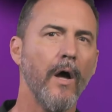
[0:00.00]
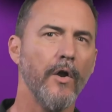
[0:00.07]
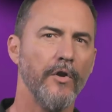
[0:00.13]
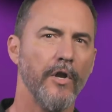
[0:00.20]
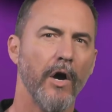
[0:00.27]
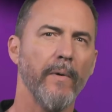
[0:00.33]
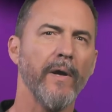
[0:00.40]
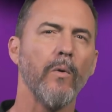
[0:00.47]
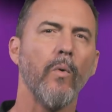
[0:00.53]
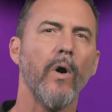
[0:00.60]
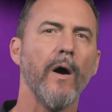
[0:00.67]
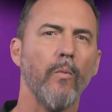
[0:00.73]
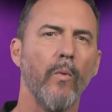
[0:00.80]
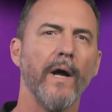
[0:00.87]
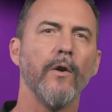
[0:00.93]
Knowing
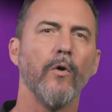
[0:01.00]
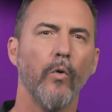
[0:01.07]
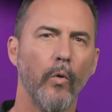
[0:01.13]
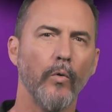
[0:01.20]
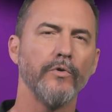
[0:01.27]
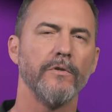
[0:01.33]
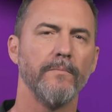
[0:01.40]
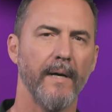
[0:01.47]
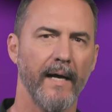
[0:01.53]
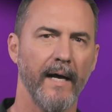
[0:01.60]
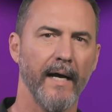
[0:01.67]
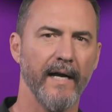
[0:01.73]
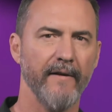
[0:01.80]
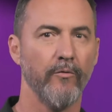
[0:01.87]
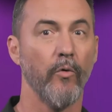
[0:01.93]
why one ought to
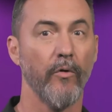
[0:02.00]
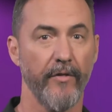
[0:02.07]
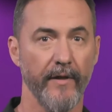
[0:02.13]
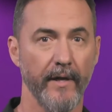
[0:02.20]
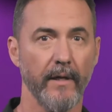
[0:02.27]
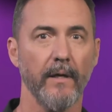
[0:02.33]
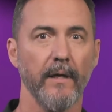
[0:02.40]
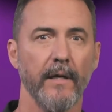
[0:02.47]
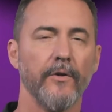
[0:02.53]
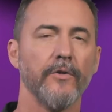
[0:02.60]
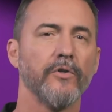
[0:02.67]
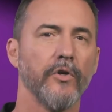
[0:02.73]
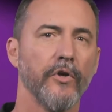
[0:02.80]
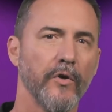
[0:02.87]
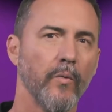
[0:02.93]
behave or think in a
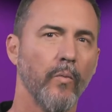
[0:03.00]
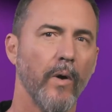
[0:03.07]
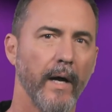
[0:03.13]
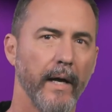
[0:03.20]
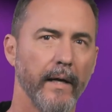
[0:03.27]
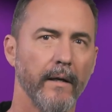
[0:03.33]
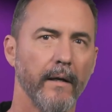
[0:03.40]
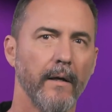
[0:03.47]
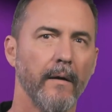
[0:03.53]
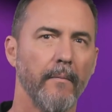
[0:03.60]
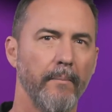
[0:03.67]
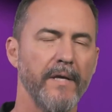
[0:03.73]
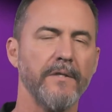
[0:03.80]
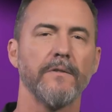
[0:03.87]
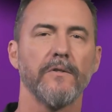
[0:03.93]
certain way
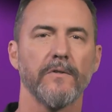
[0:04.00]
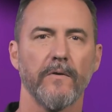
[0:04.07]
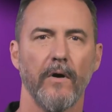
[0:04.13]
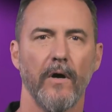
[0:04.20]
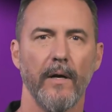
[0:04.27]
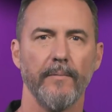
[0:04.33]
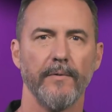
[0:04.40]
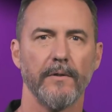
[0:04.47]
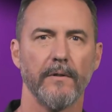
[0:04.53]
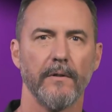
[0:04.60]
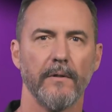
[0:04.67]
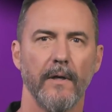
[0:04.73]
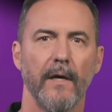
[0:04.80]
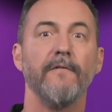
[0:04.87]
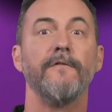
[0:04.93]
best describes
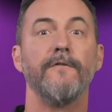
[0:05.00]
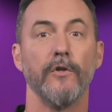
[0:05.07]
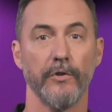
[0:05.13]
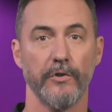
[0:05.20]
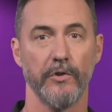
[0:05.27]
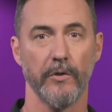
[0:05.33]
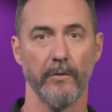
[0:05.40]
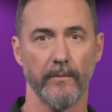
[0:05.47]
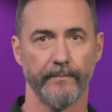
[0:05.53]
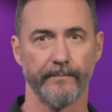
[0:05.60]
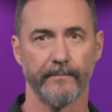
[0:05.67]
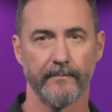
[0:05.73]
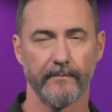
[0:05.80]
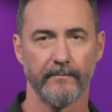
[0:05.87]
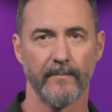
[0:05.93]
a virtue.
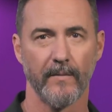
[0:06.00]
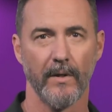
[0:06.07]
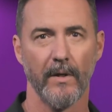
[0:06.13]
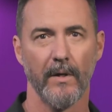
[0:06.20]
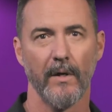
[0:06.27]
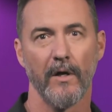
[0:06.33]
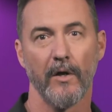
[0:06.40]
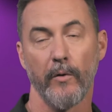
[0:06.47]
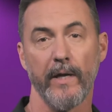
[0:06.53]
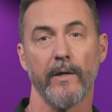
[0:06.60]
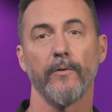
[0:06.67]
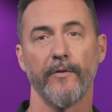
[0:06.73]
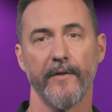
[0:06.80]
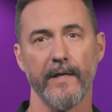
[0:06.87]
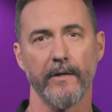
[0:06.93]

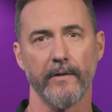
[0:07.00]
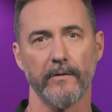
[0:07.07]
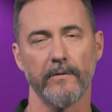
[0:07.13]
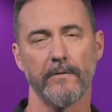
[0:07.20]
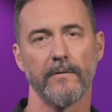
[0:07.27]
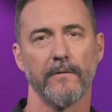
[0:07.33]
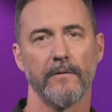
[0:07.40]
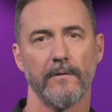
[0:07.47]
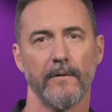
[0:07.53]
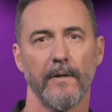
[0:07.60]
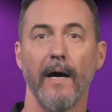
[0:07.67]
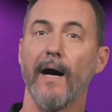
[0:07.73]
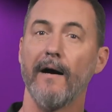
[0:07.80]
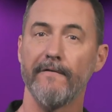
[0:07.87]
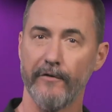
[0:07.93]
Critical thinkers
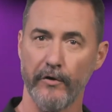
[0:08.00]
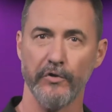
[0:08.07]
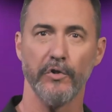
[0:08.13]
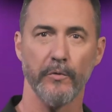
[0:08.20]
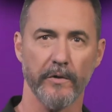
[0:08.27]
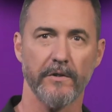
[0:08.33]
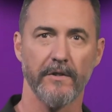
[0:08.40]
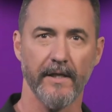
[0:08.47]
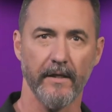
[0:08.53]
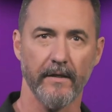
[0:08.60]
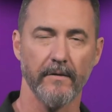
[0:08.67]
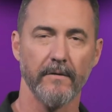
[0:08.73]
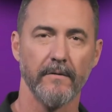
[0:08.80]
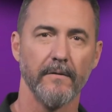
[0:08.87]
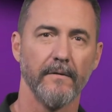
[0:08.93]
are virtuous
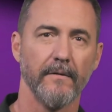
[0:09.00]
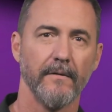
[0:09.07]
thinkers.